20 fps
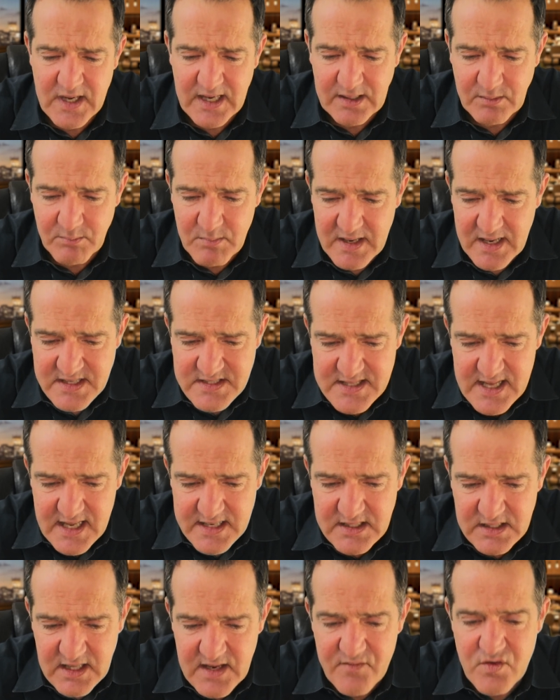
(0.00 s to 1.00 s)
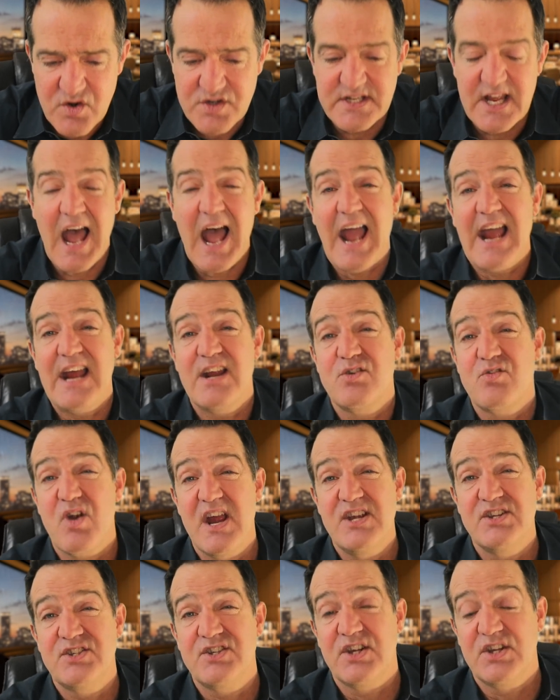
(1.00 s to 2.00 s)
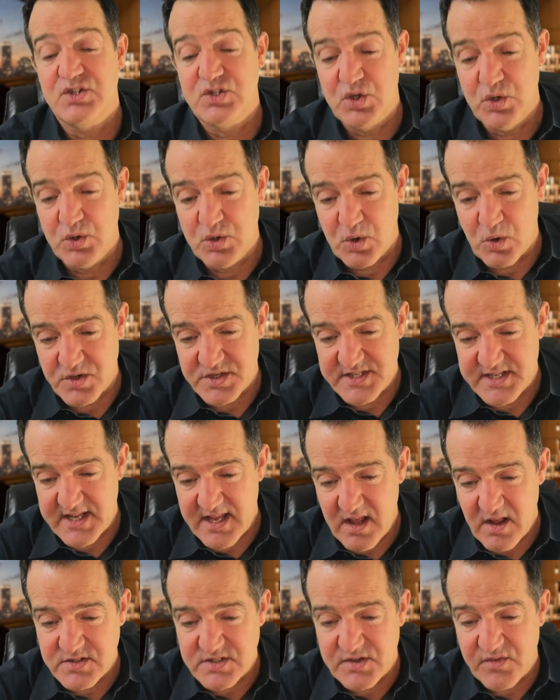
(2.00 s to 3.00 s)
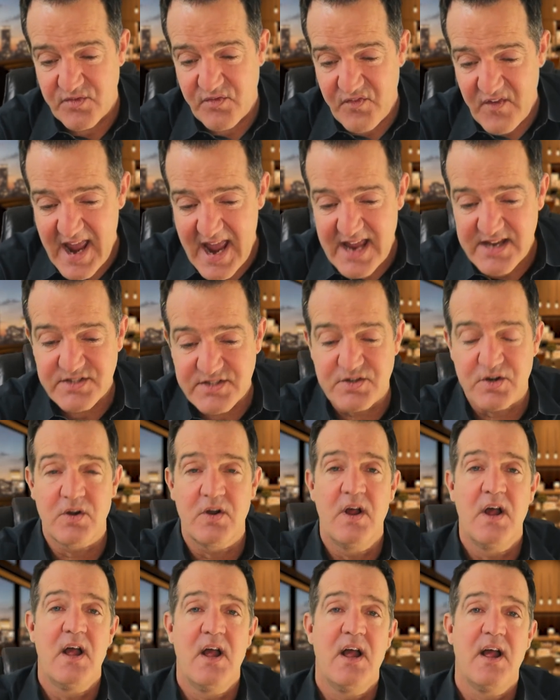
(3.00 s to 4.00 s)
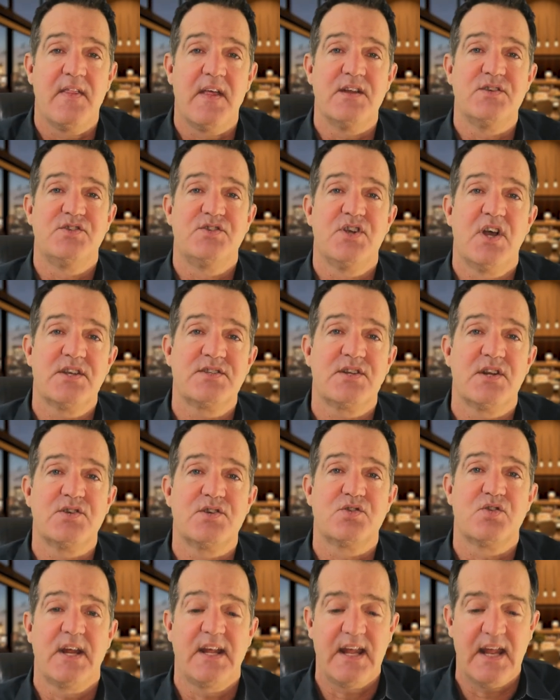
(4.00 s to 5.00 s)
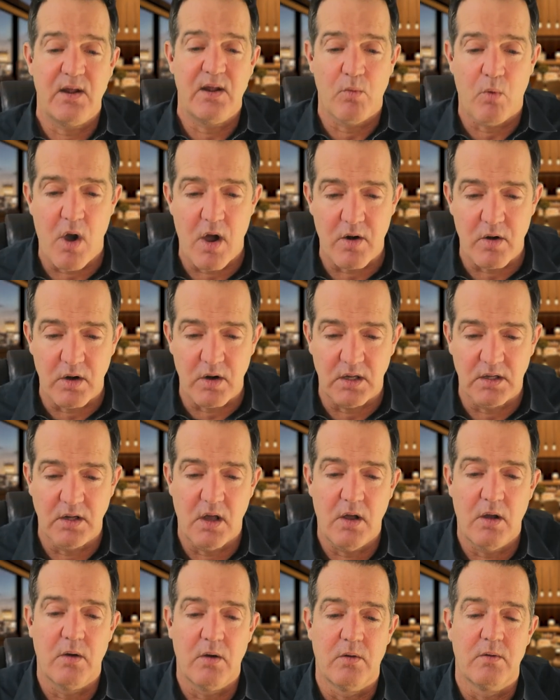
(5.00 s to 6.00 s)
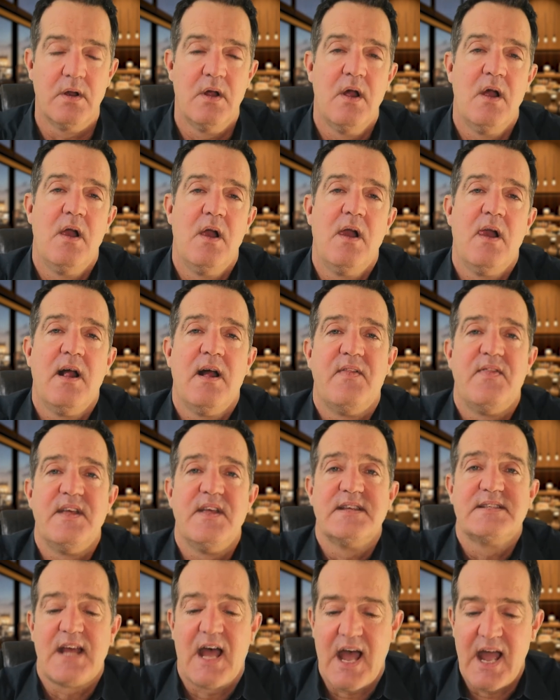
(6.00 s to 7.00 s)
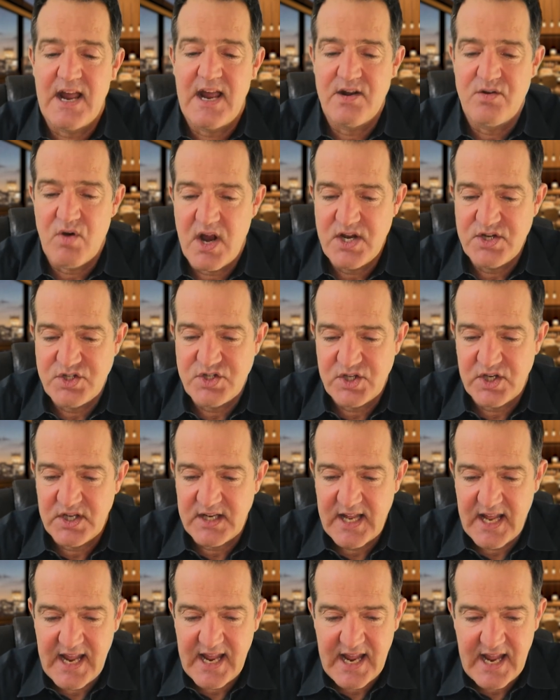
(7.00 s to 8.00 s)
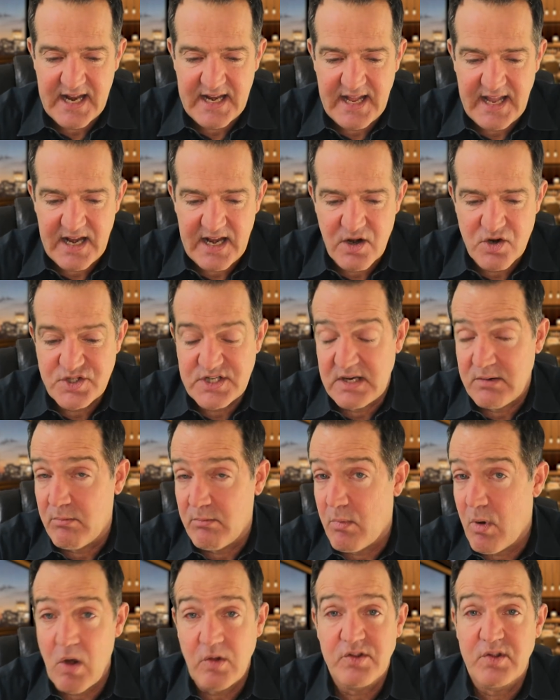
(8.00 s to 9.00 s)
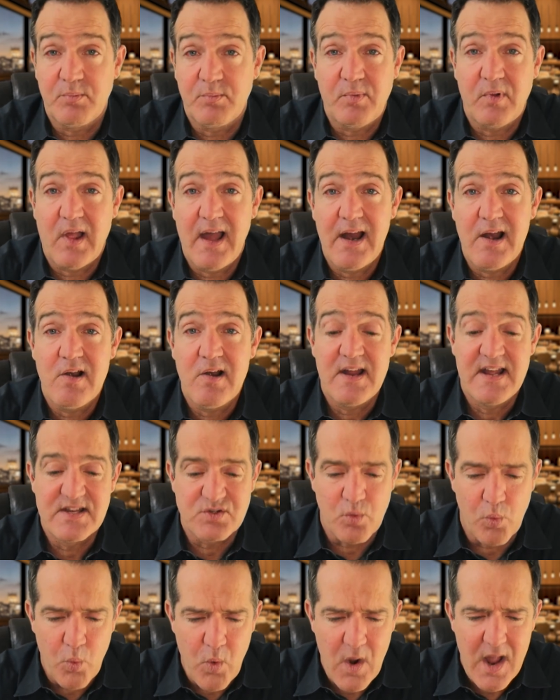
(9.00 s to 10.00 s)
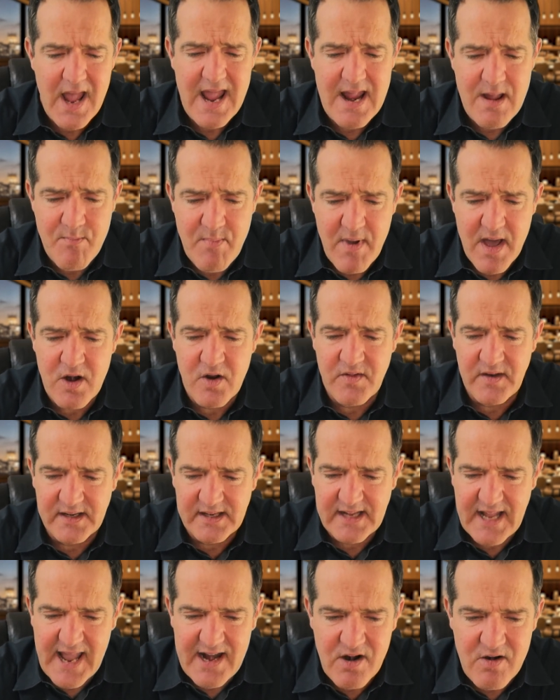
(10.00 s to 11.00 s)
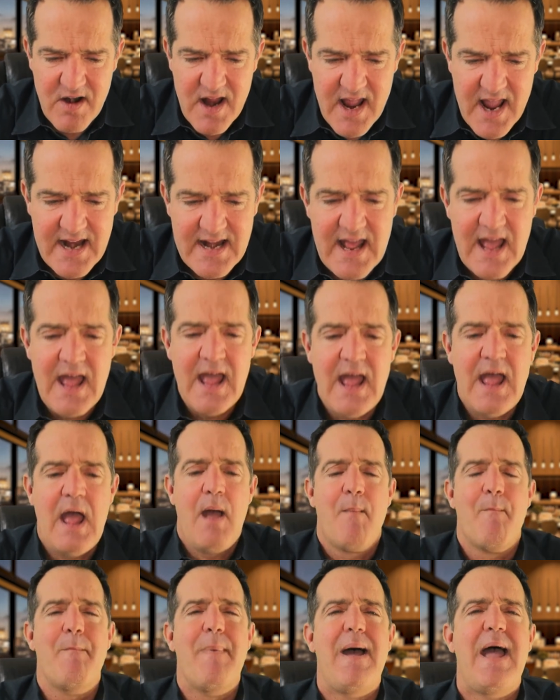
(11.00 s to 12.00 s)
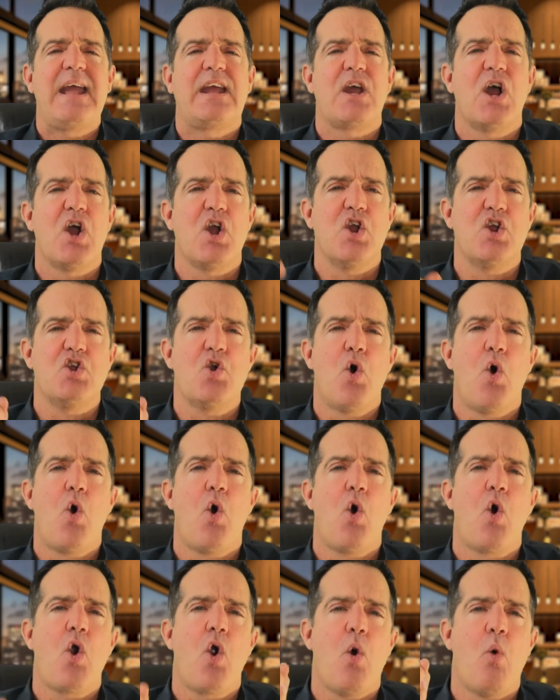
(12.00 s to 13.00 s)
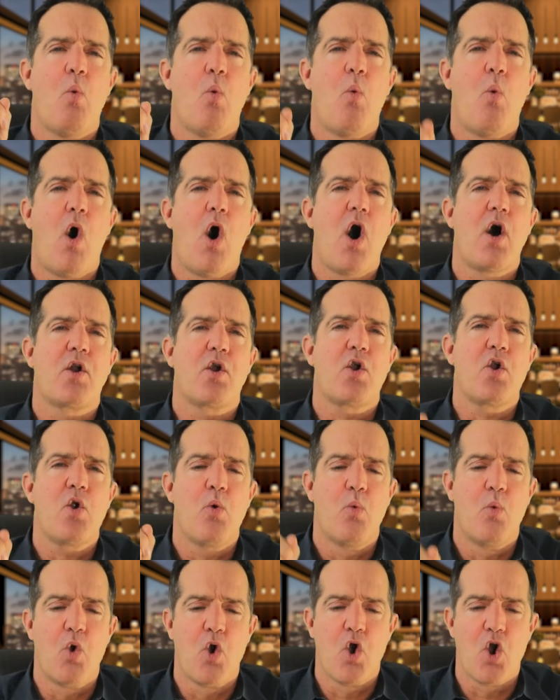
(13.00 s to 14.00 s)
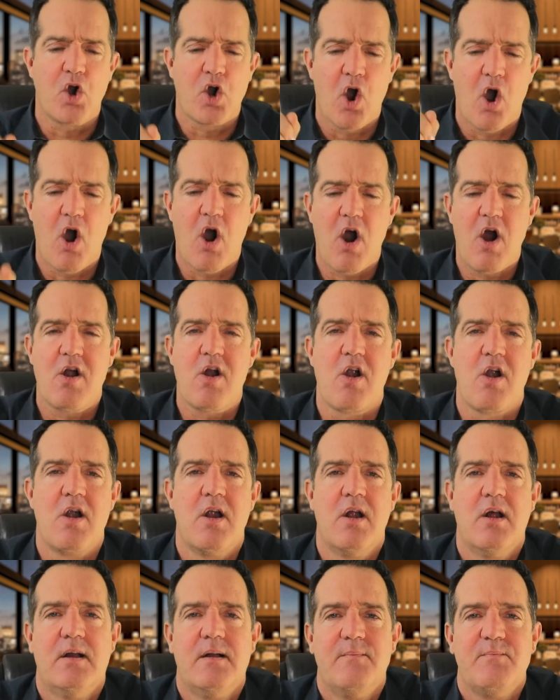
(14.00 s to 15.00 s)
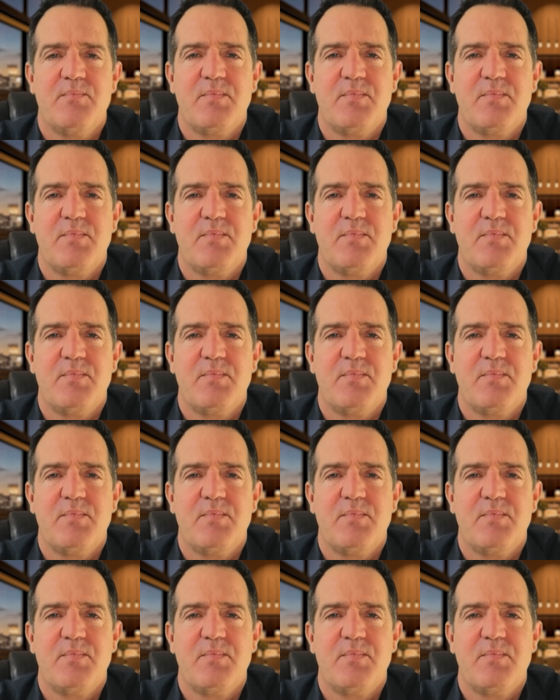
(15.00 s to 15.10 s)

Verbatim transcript: drink mix that delivers hydration to your cells faster than just drinking water alone. This hydration and energy multiplier is way better than Gatorade Make your water work harder.